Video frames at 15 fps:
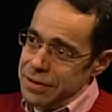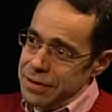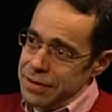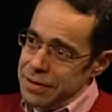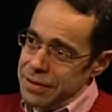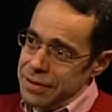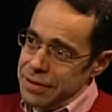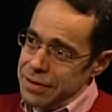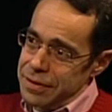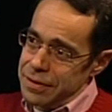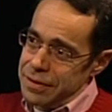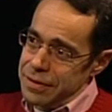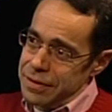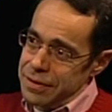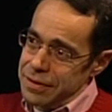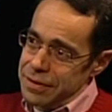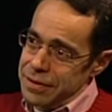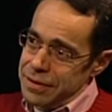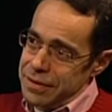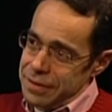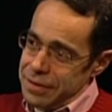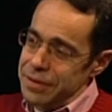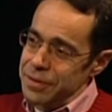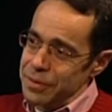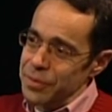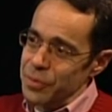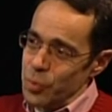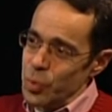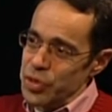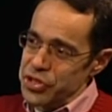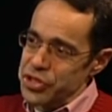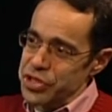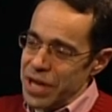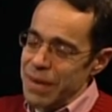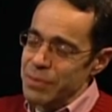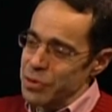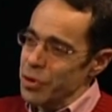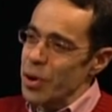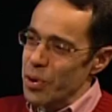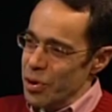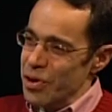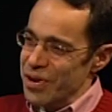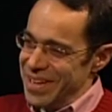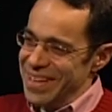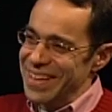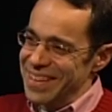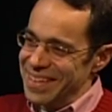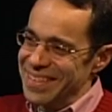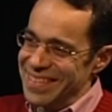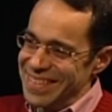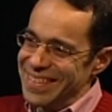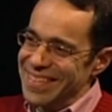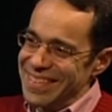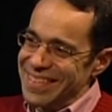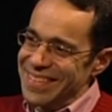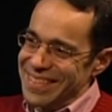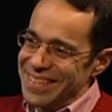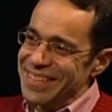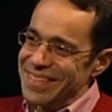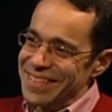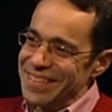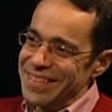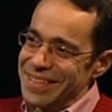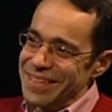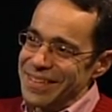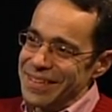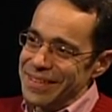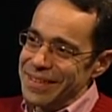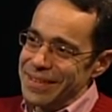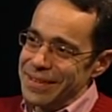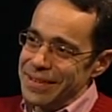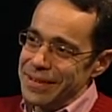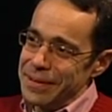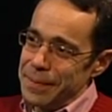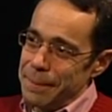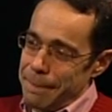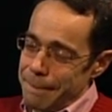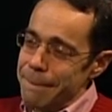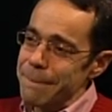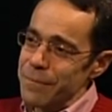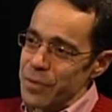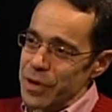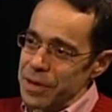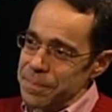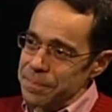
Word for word: Depends which records you Which look. time you know she, her. She's yeah. either Patty Lyons, Patty Catalano, Patty right.